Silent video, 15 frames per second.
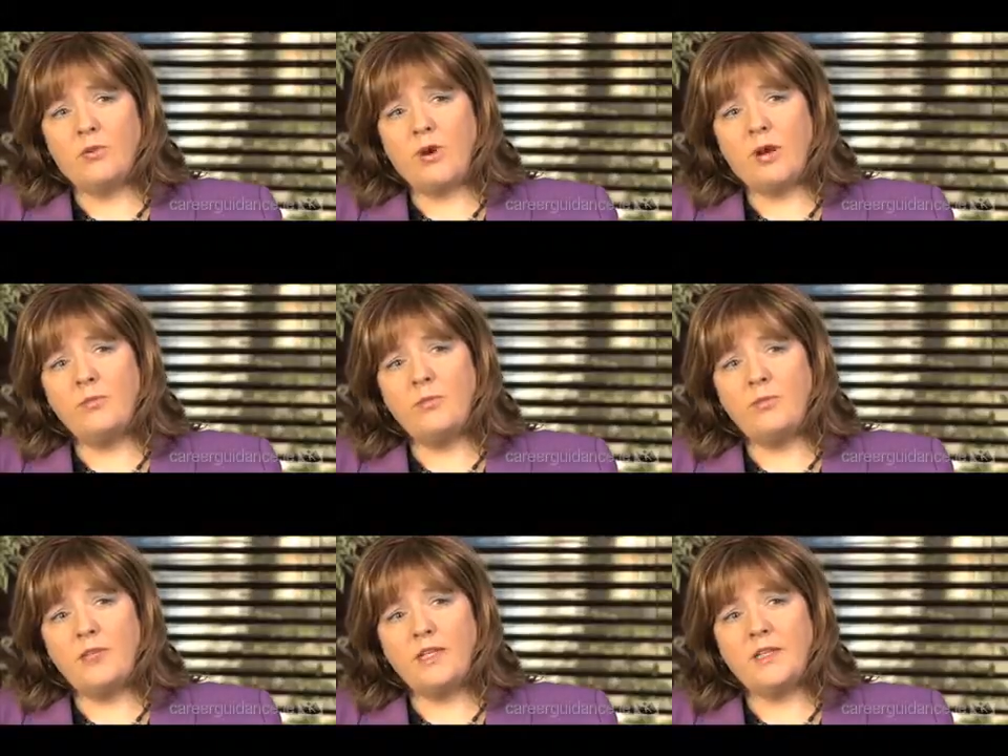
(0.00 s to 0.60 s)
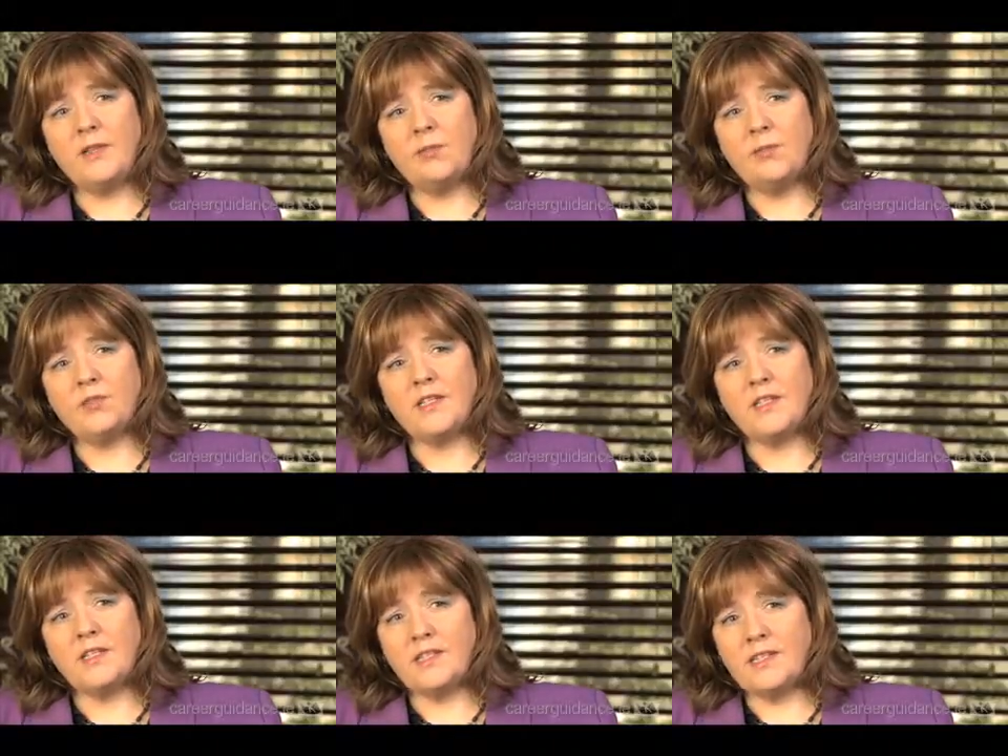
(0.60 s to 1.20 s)
Probably the
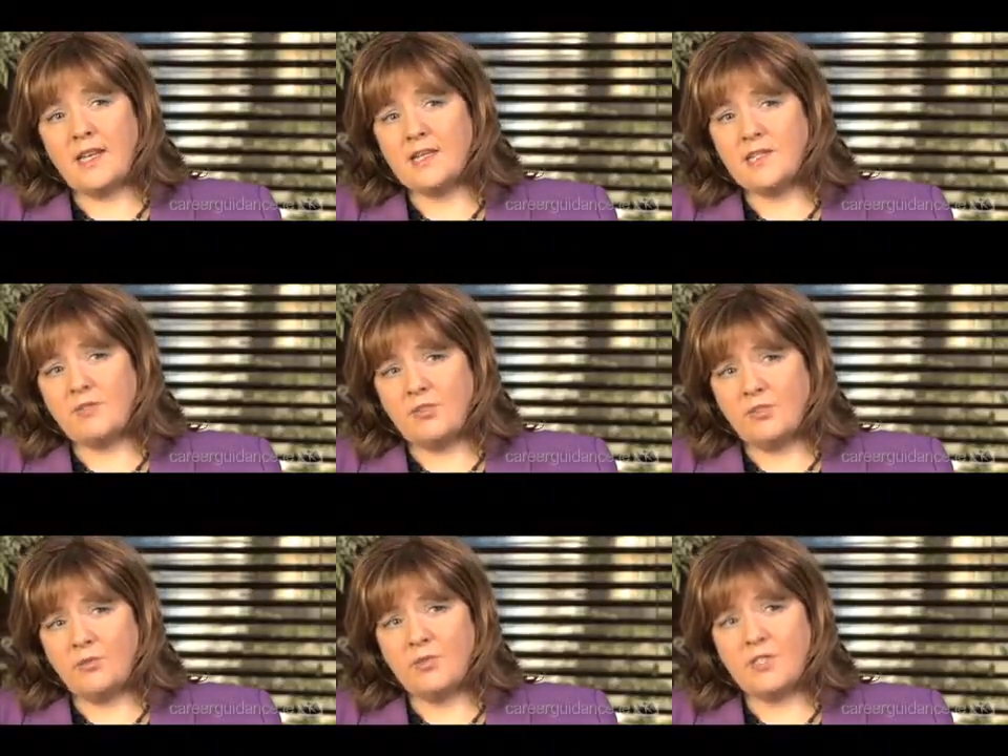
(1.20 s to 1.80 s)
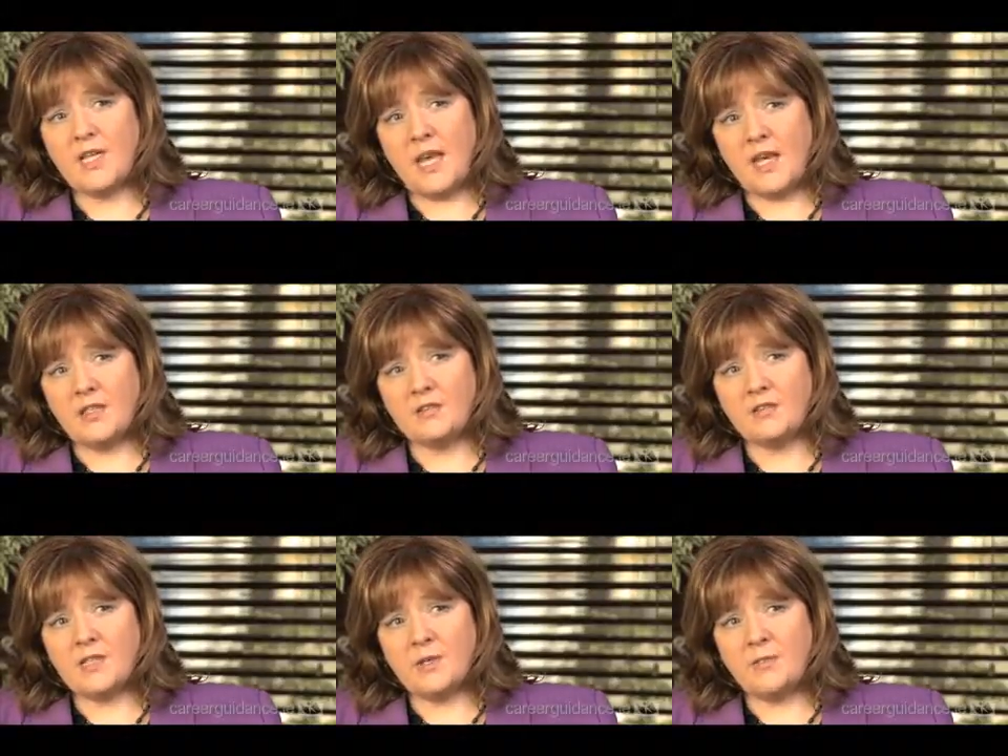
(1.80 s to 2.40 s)
most successful with
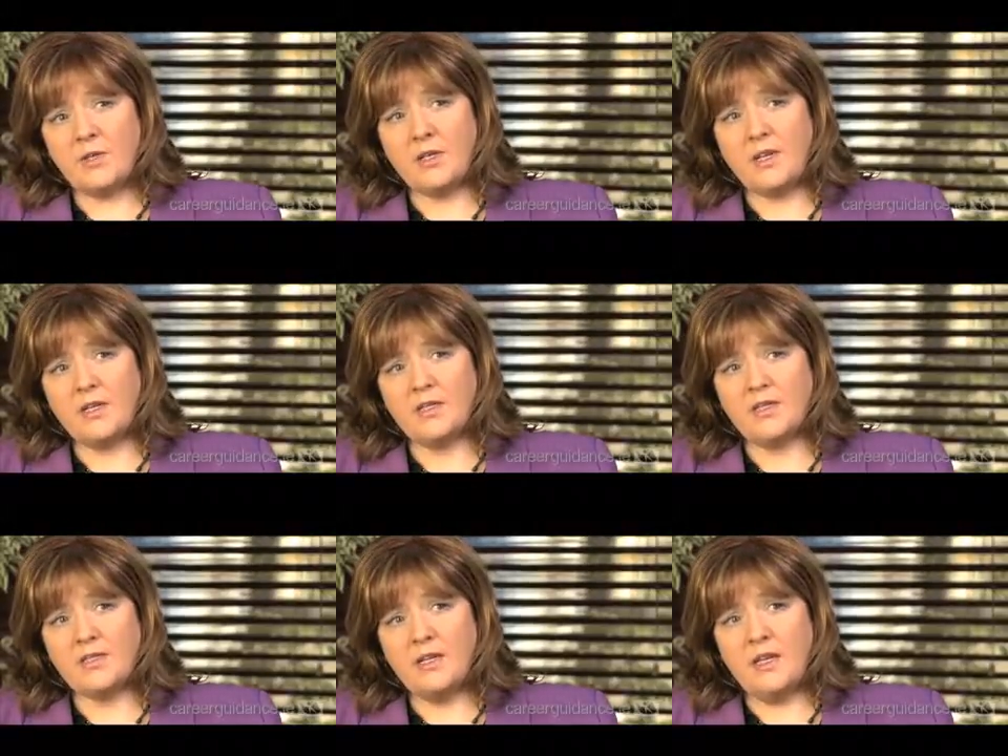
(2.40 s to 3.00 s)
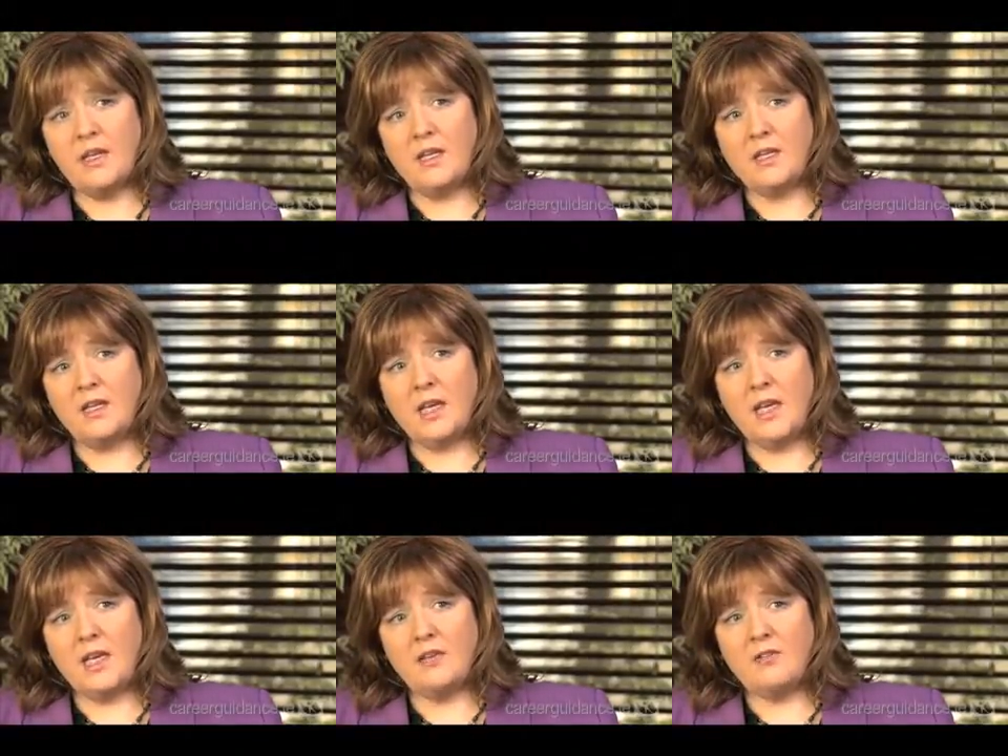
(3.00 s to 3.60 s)
adults because
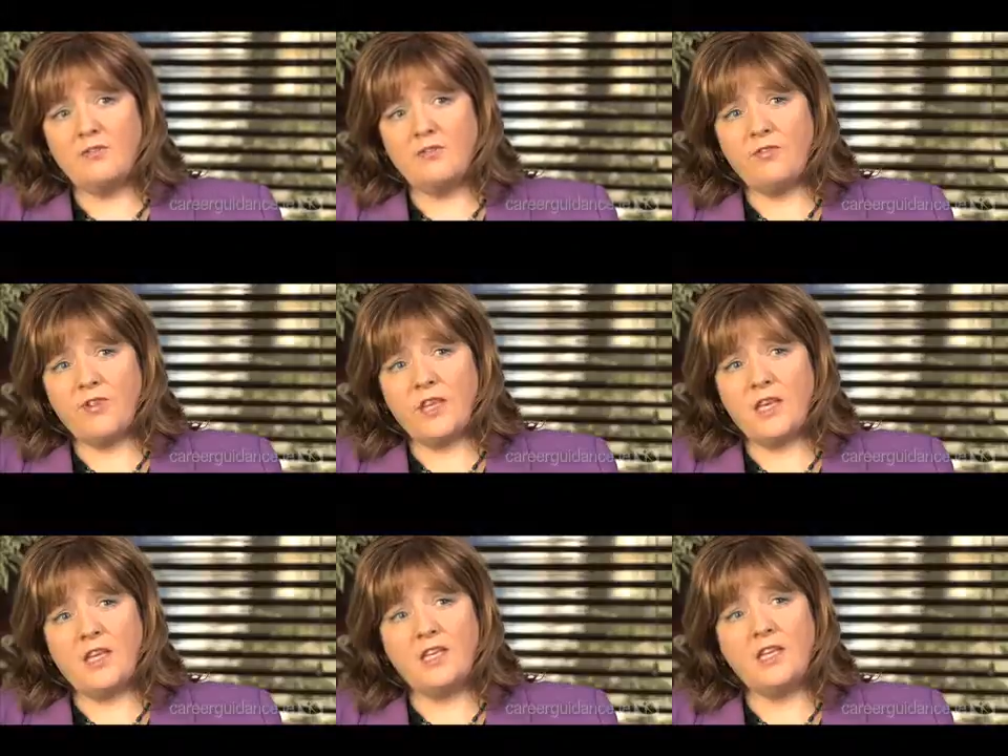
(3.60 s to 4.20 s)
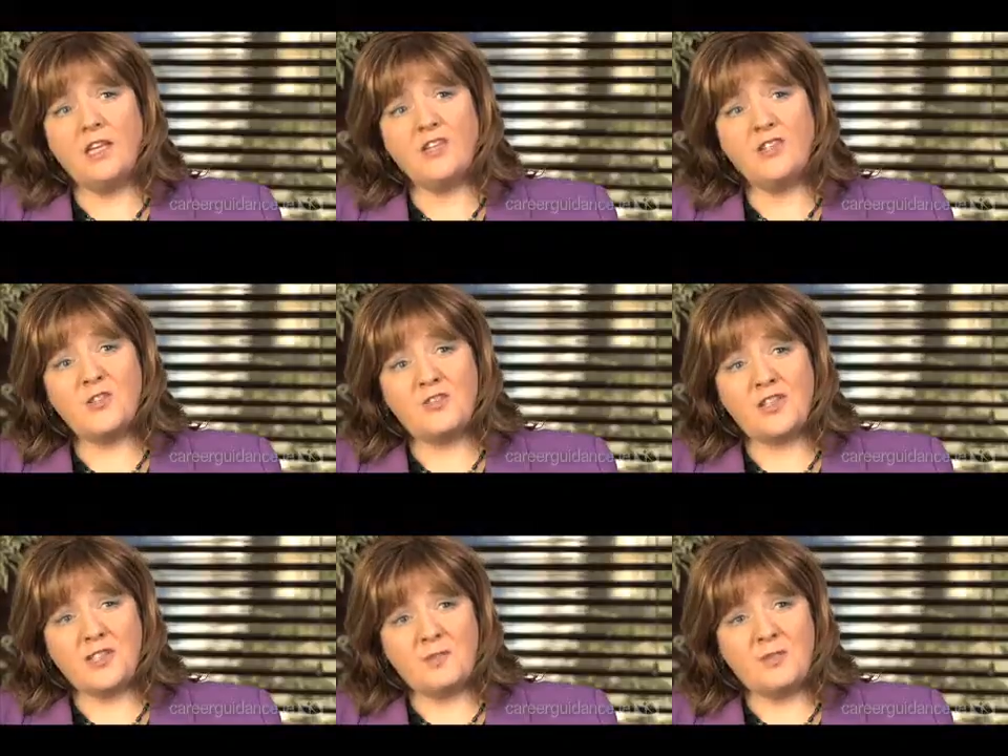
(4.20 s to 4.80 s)
they have
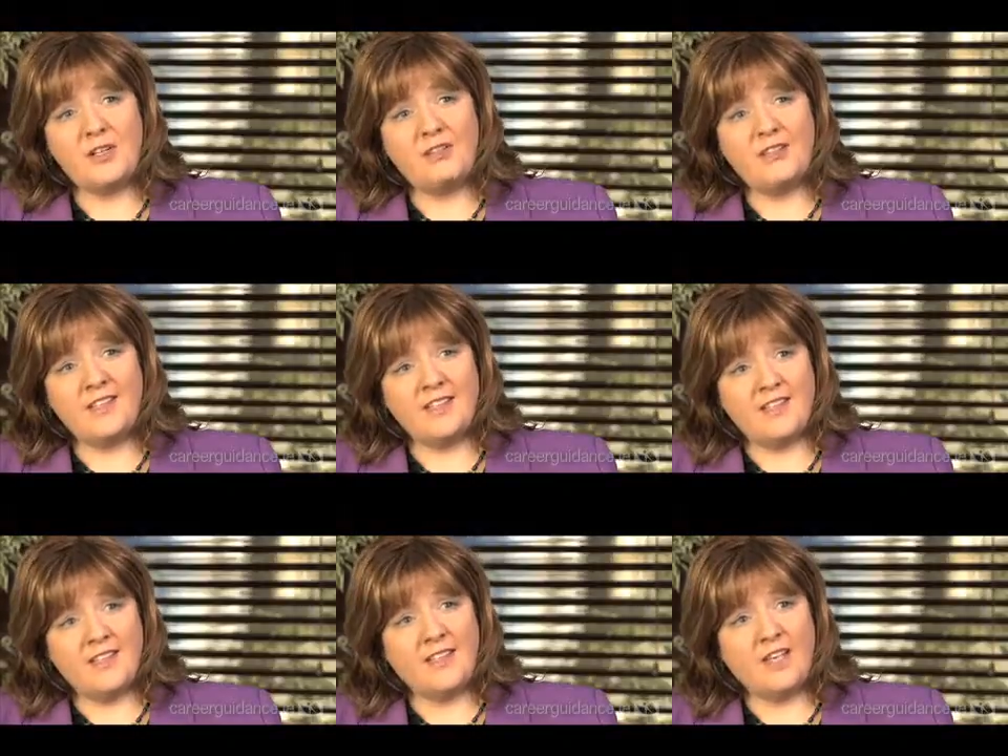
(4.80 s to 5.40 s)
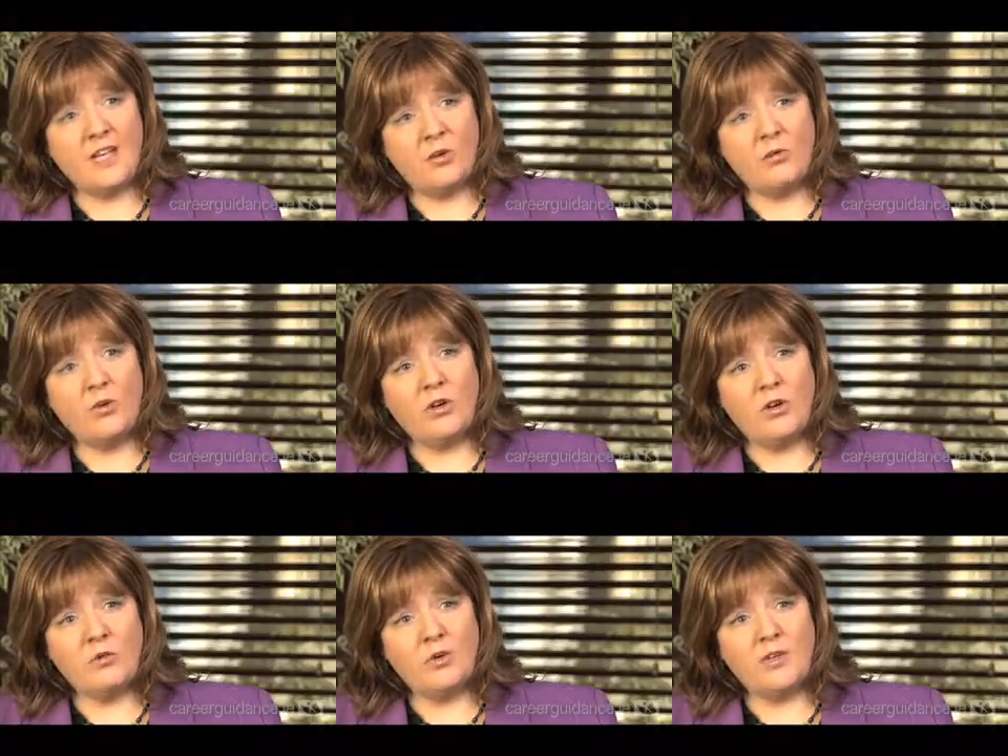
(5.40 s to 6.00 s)
years of experience that they can
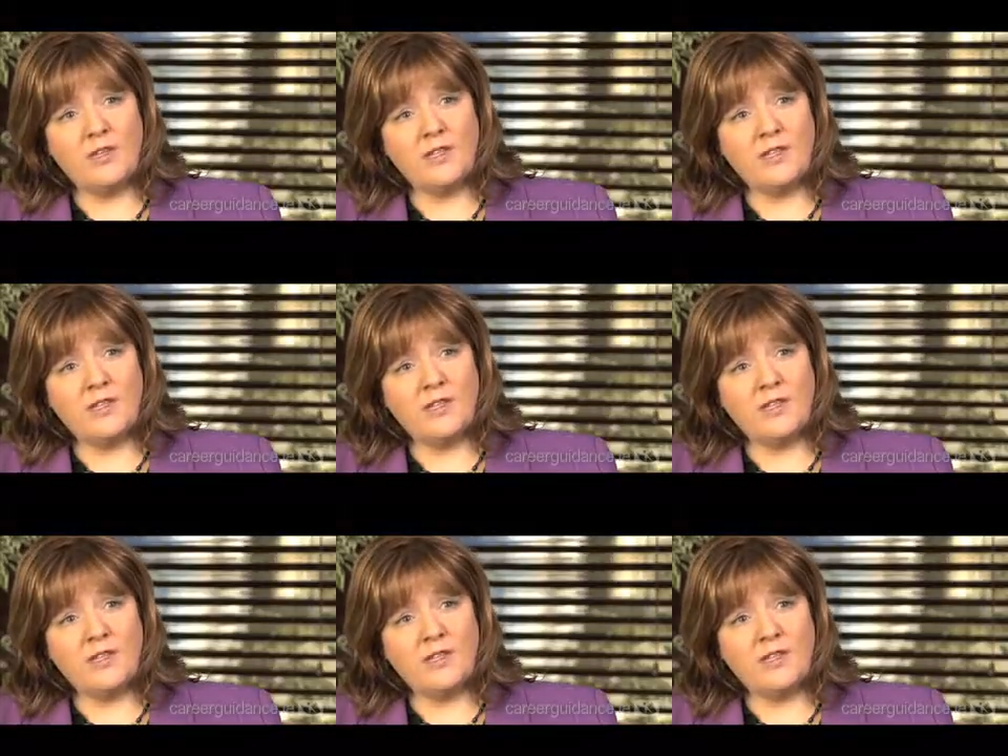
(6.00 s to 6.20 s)
work with.